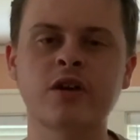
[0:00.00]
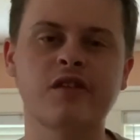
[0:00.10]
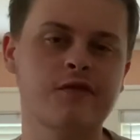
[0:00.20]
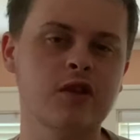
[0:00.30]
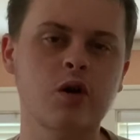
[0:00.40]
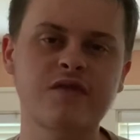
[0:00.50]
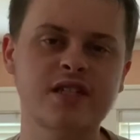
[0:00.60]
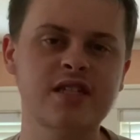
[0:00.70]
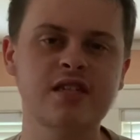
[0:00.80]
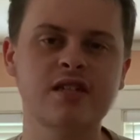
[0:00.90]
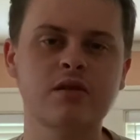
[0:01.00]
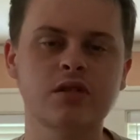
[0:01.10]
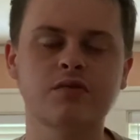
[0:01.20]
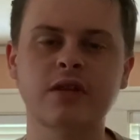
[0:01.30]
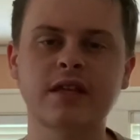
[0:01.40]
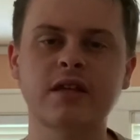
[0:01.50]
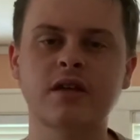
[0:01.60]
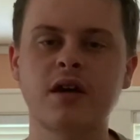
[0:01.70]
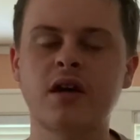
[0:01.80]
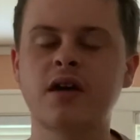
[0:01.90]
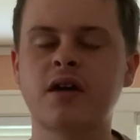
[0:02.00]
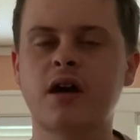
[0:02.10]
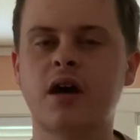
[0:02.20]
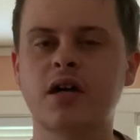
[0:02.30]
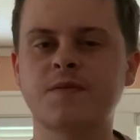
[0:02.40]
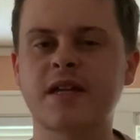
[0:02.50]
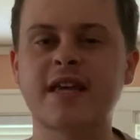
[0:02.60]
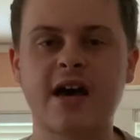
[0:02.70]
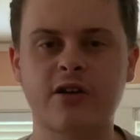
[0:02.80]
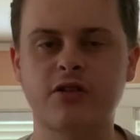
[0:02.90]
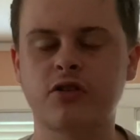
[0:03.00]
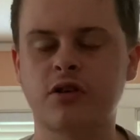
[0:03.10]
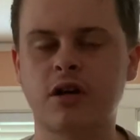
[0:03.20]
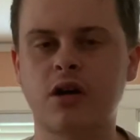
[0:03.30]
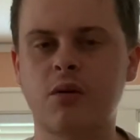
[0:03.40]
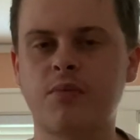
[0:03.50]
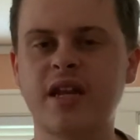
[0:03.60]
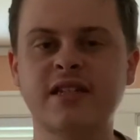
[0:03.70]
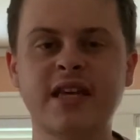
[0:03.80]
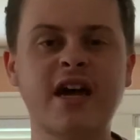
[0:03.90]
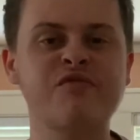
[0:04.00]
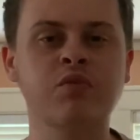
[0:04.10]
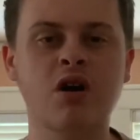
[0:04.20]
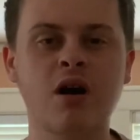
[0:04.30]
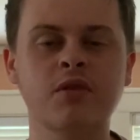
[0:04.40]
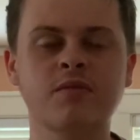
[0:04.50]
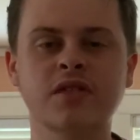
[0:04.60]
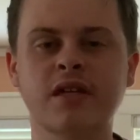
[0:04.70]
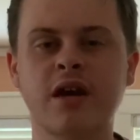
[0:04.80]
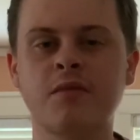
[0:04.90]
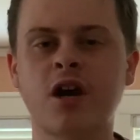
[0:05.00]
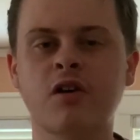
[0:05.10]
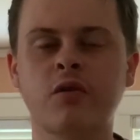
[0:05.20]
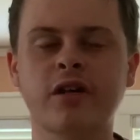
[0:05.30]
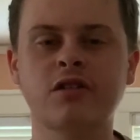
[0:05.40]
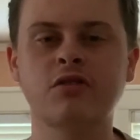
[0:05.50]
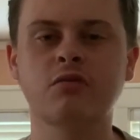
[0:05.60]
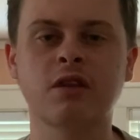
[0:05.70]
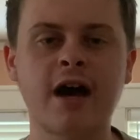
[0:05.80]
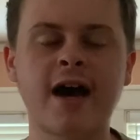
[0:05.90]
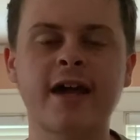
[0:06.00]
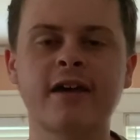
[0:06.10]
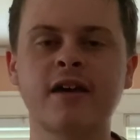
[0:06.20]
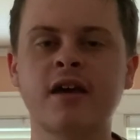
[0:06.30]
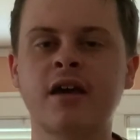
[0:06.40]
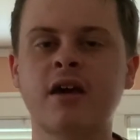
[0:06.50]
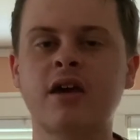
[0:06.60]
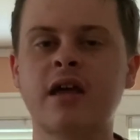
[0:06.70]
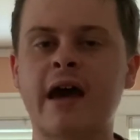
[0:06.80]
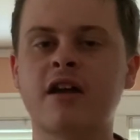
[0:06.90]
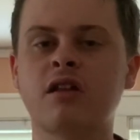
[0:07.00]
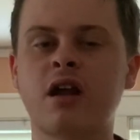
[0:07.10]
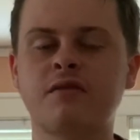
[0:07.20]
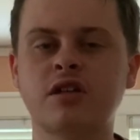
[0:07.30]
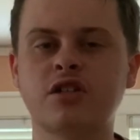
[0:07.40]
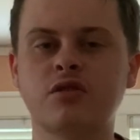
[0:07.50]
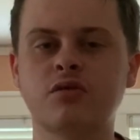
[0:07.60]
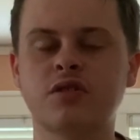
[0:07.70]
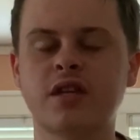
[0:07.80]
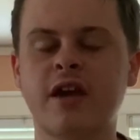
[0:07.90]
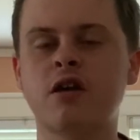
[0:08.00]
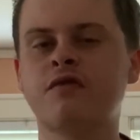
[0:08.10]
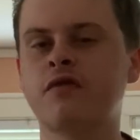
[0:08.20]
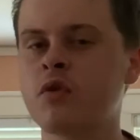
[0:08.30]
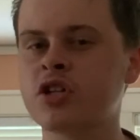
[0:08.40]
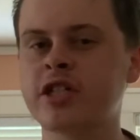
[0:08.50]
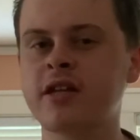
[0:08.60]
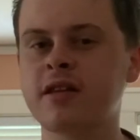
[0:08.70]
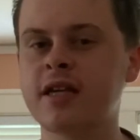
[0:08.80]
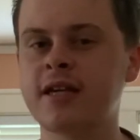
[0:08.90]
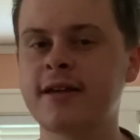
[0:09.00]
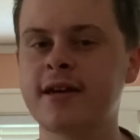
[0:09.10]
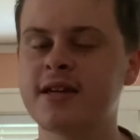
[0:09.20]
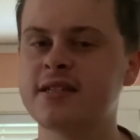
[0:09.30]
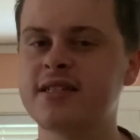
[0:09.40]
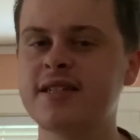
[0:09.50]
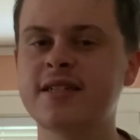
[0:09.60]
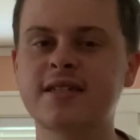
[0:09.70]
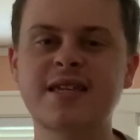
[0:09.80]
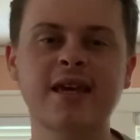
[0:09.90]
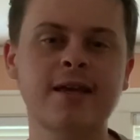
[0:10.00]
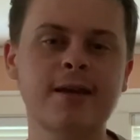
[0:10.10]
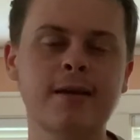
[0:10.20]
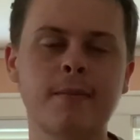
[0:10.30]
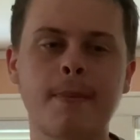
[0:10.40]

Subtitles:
flow of the season. It was really spectacular, but it did have problems, and I'm not going to lie. It had a lot of issues, and unfortunately, season 10